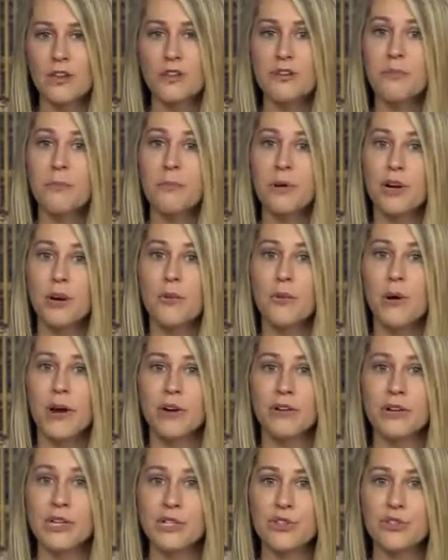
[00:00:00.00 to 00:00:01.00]
to bring
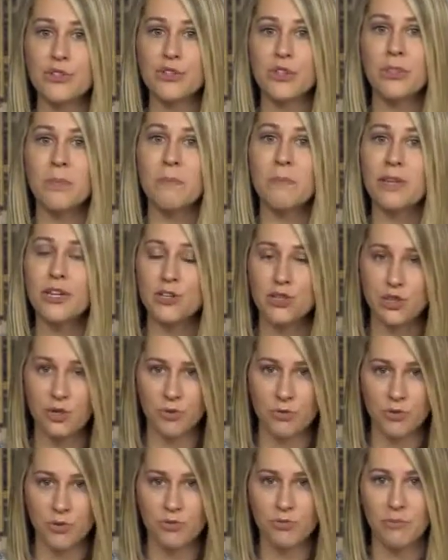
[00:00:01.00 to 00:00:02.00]
awareness to the Me
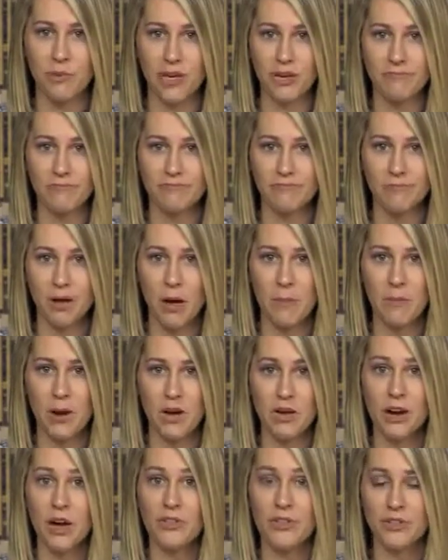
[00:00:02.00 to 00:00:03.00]
Too movement,
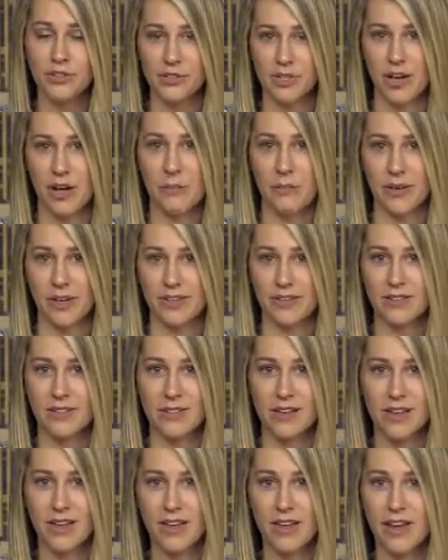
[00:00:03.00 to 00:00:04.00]
among other topics.
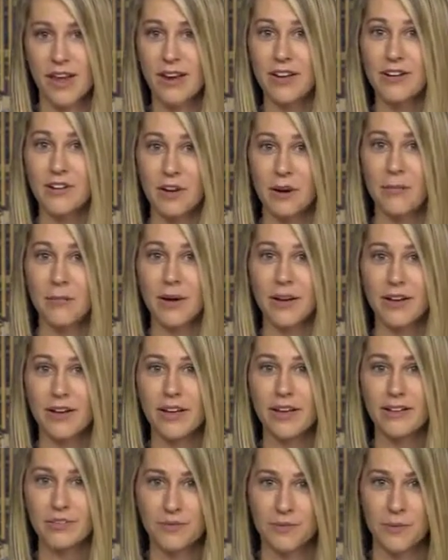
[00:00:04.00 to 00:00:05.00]
Hena Doba
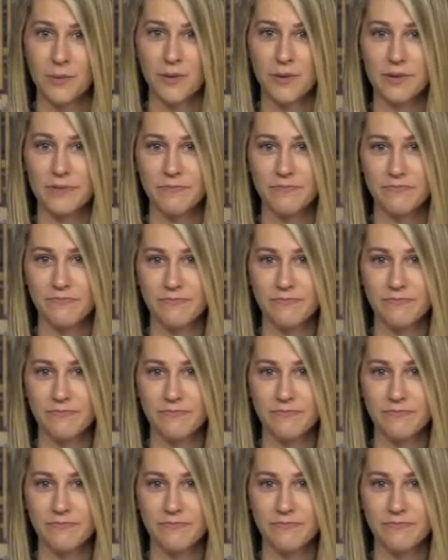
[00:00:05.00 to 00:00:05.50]
has more.